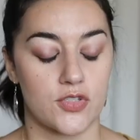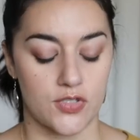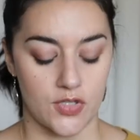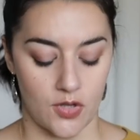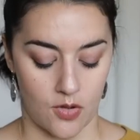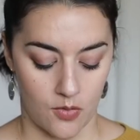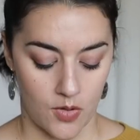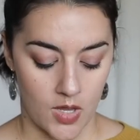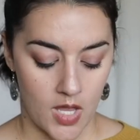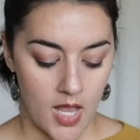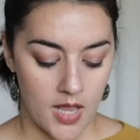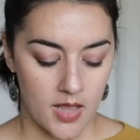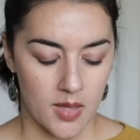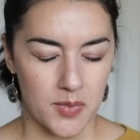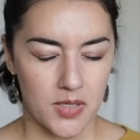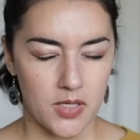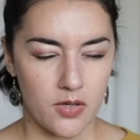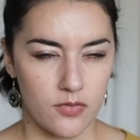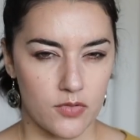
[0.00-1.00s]
So
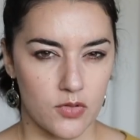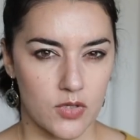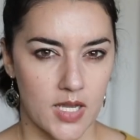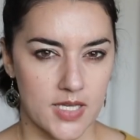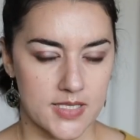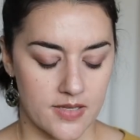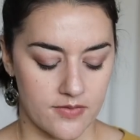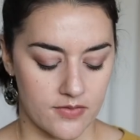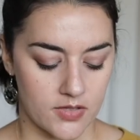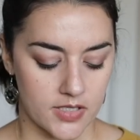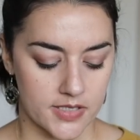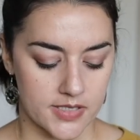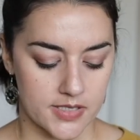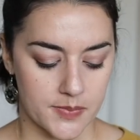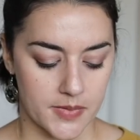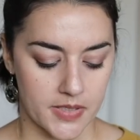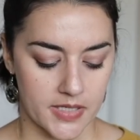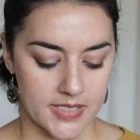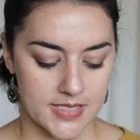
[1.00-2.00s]
let me know if you guys ever
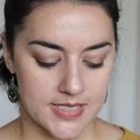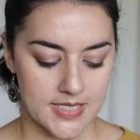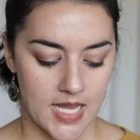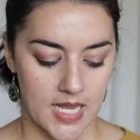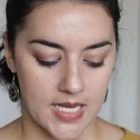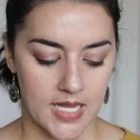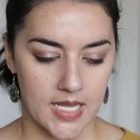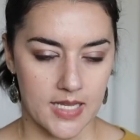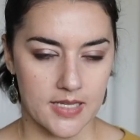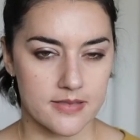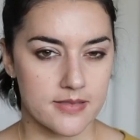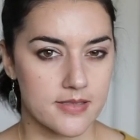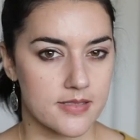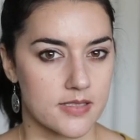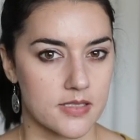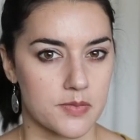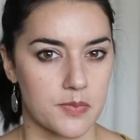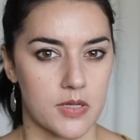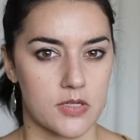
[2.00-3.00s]
experienced headaches,
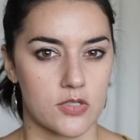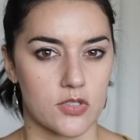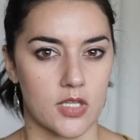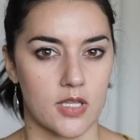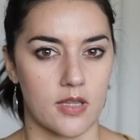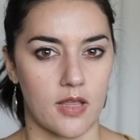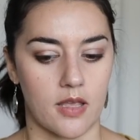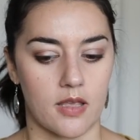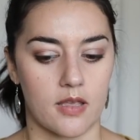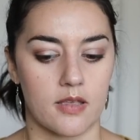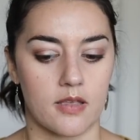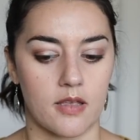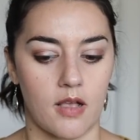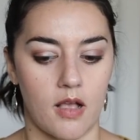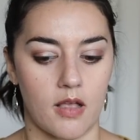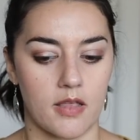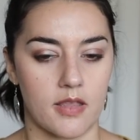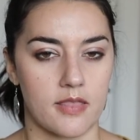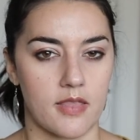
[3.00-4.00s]
especially like
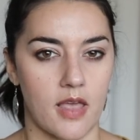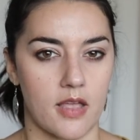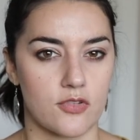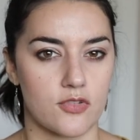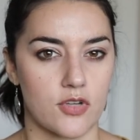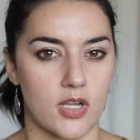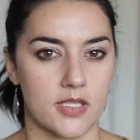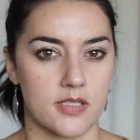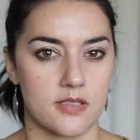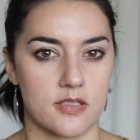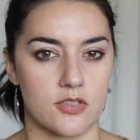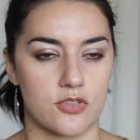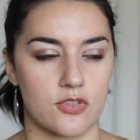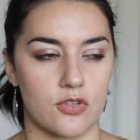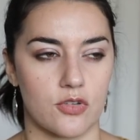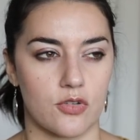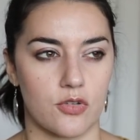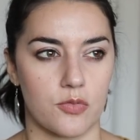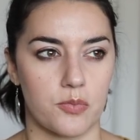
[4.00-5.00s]
in that
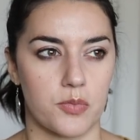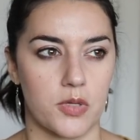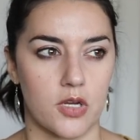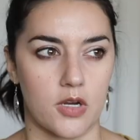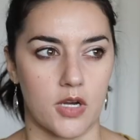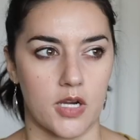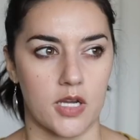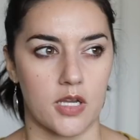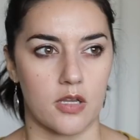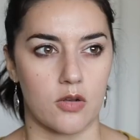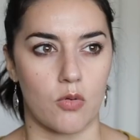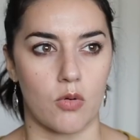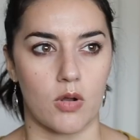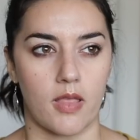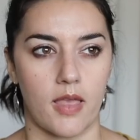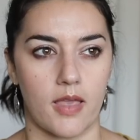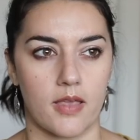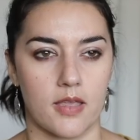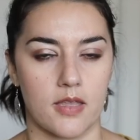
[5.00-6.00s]
transitional period
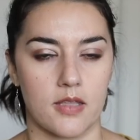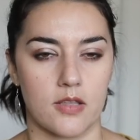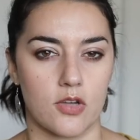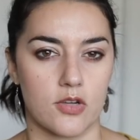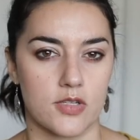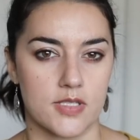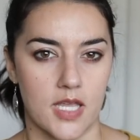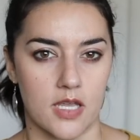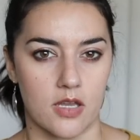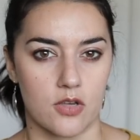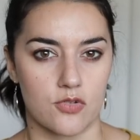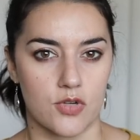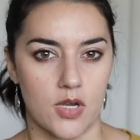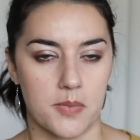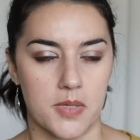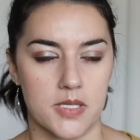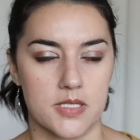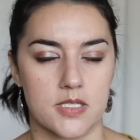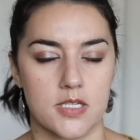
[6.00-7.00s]
or like in your second
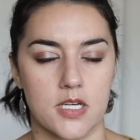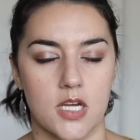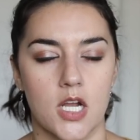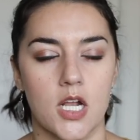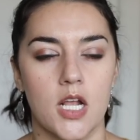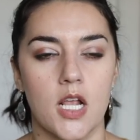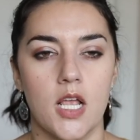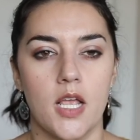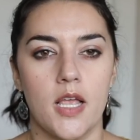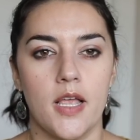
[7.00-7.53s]
trimester.